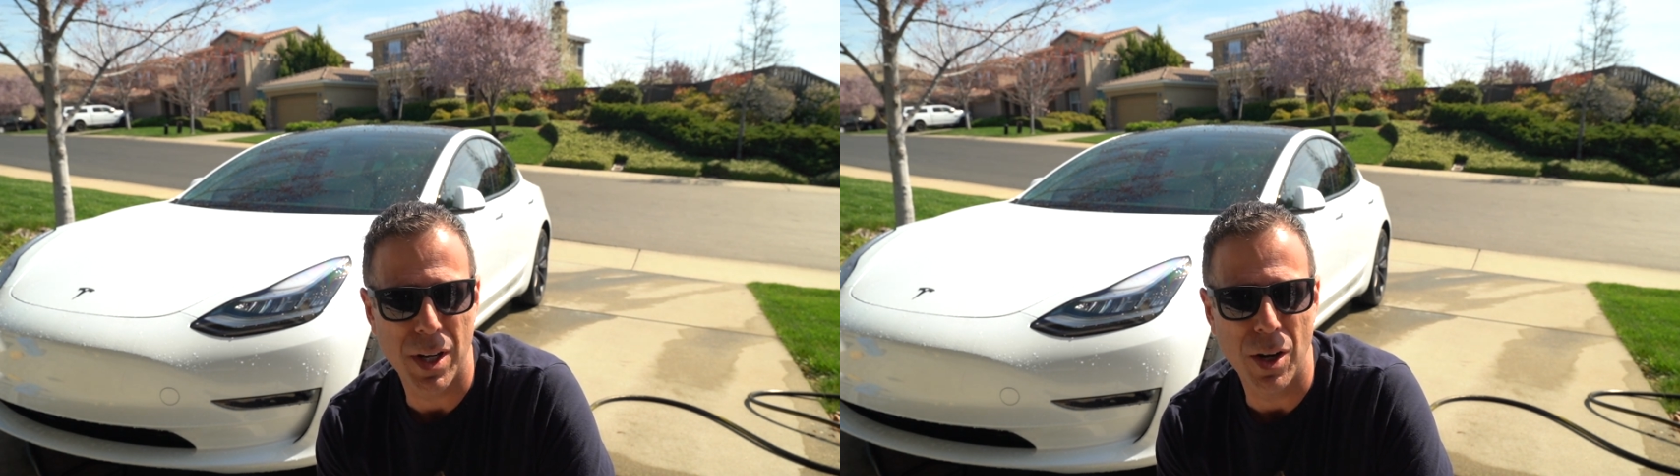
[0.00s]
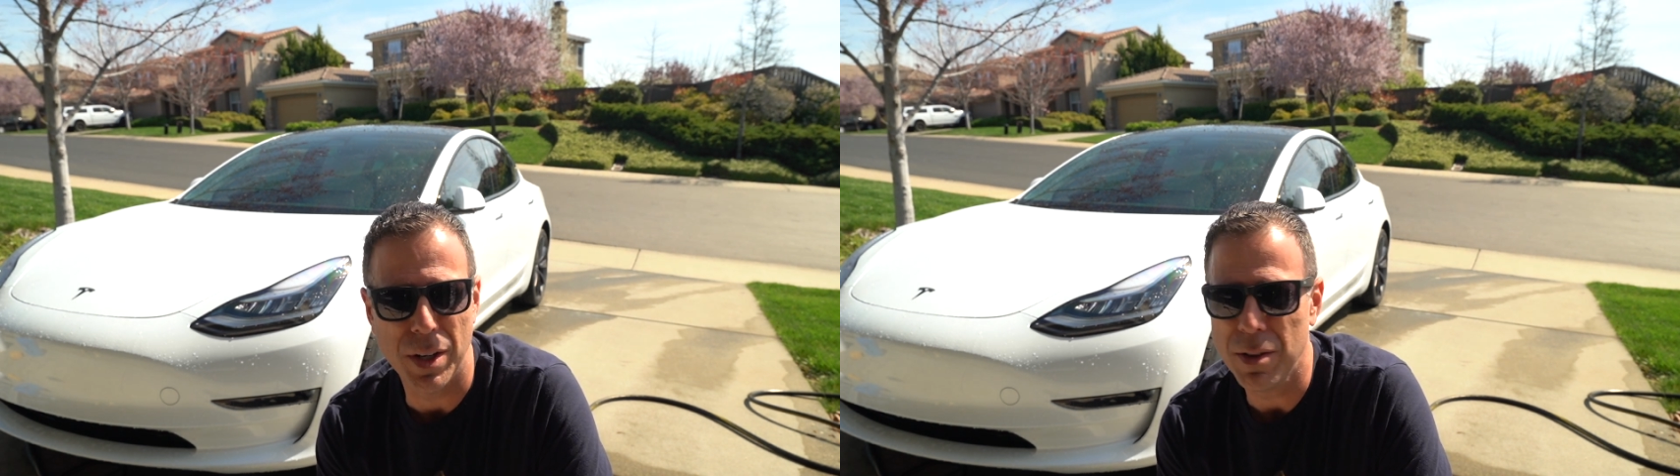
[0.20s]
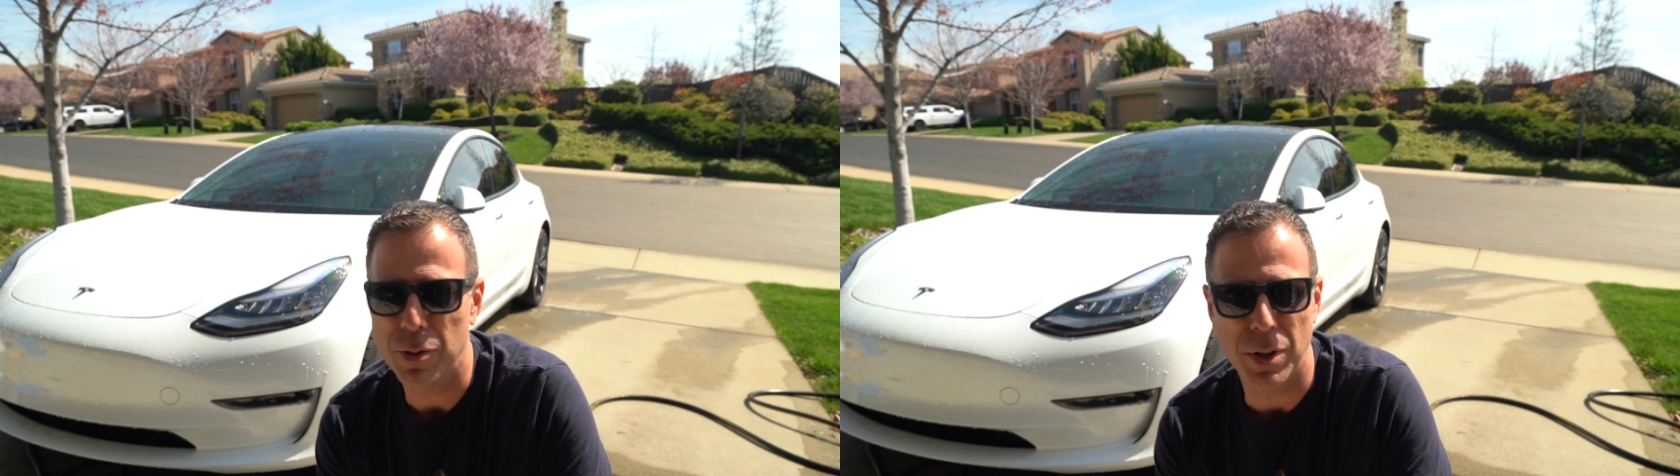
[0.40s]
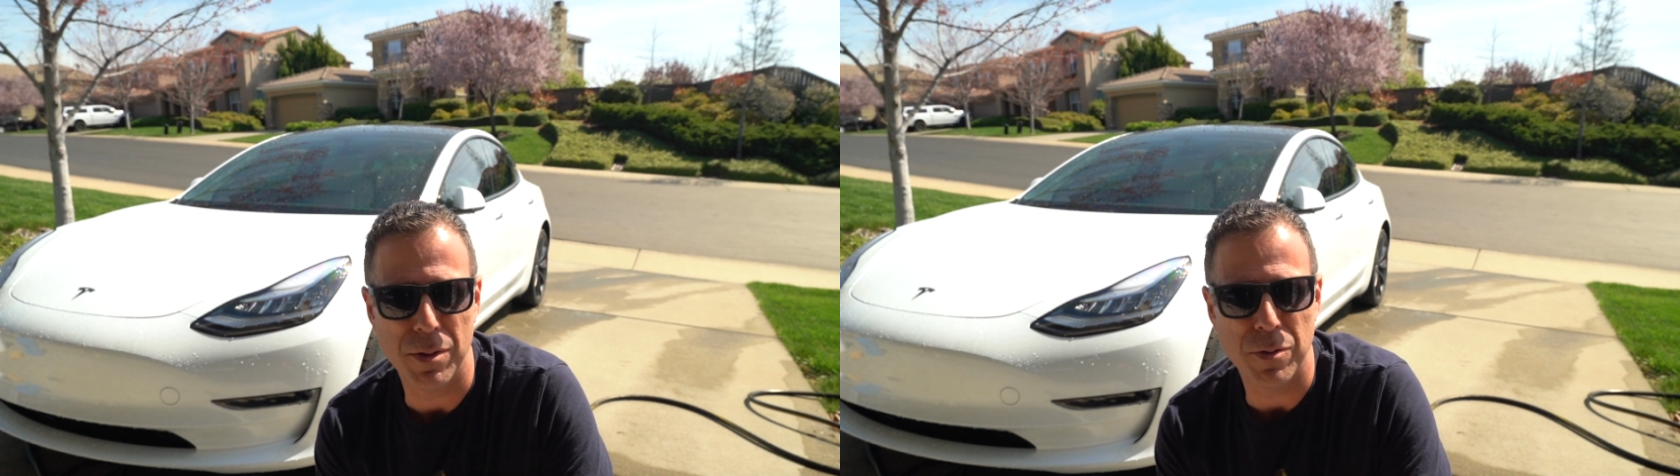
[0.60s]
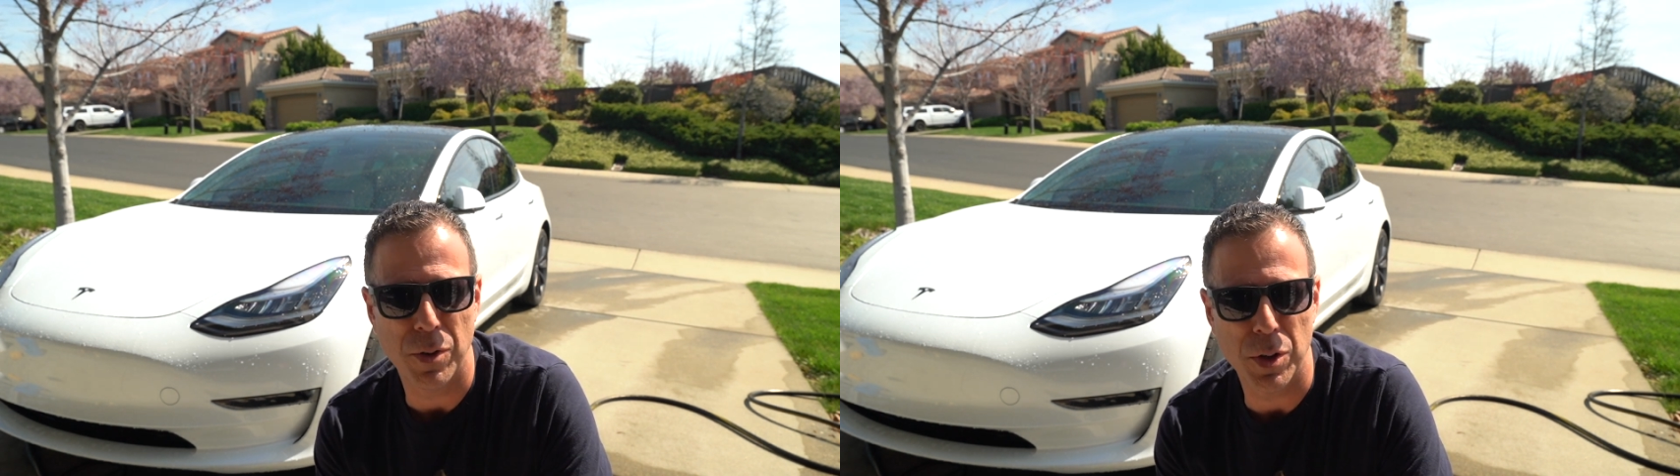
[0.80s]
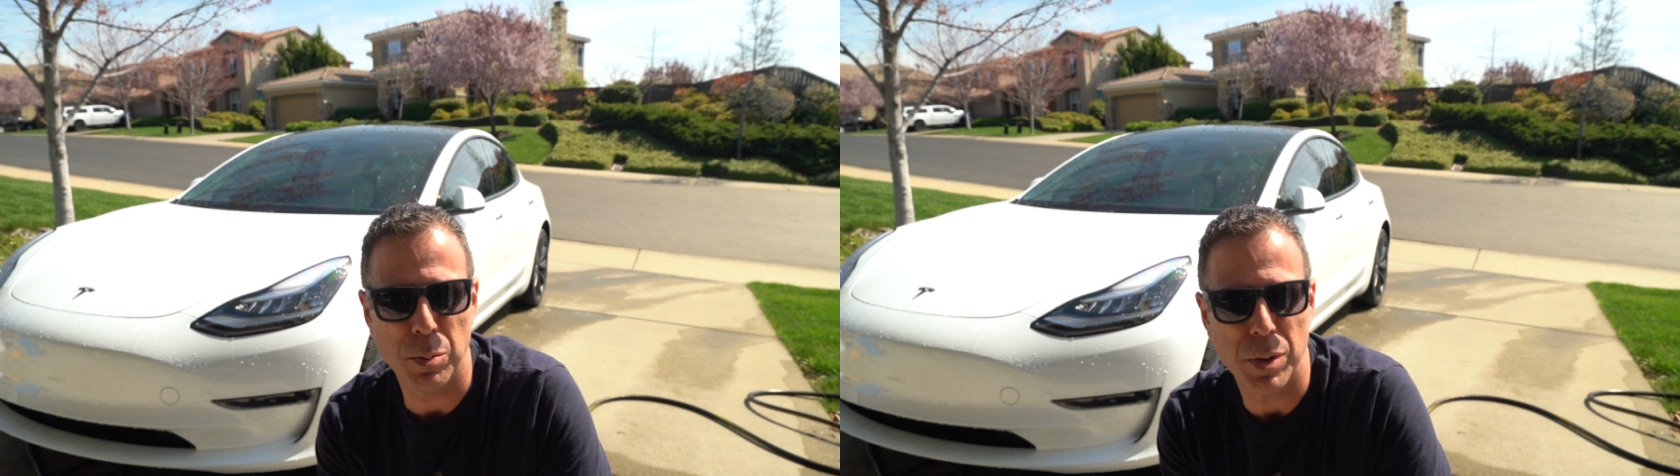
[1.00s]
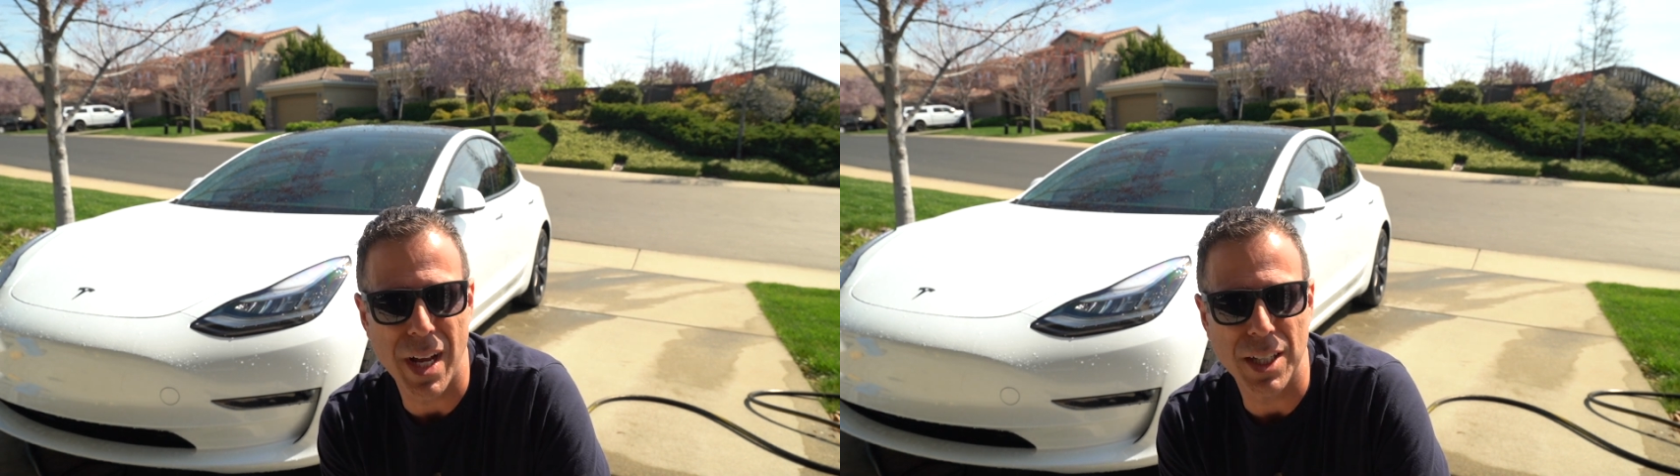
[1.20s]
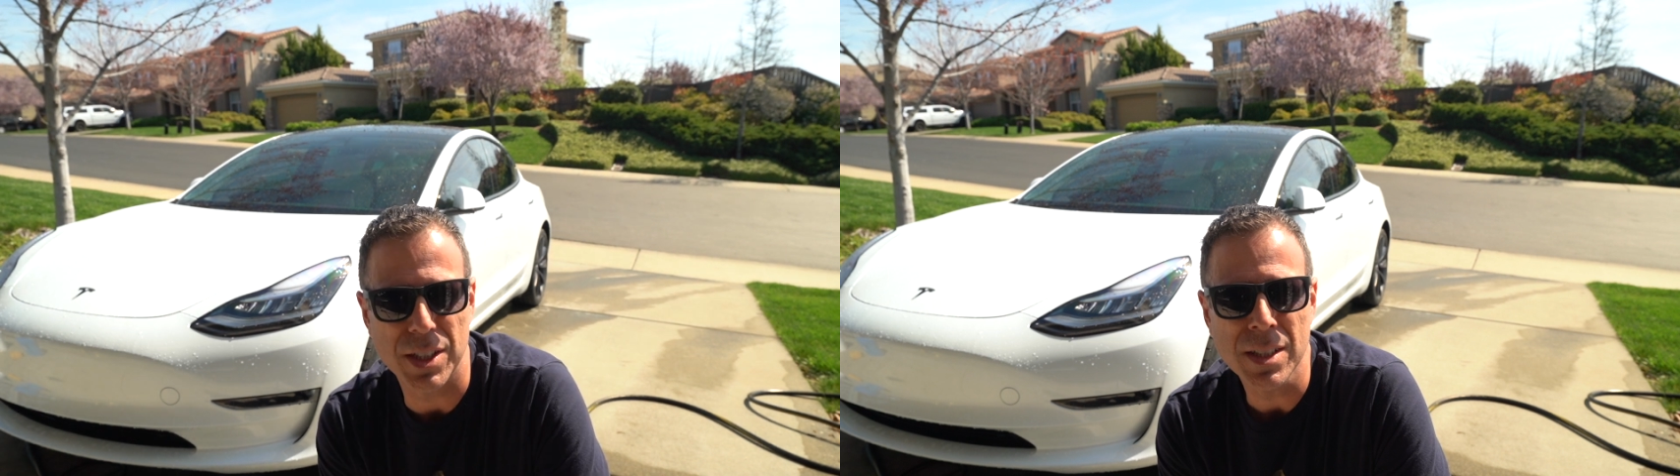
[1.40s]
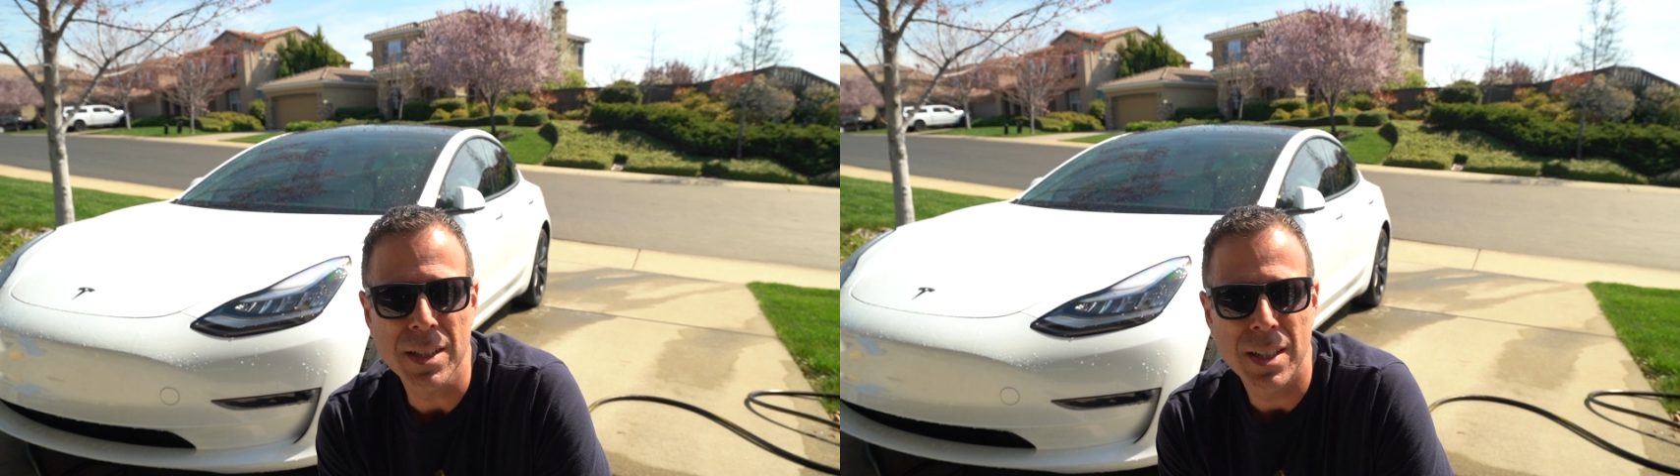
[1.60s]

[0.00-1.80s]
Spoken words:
coating for even further protection.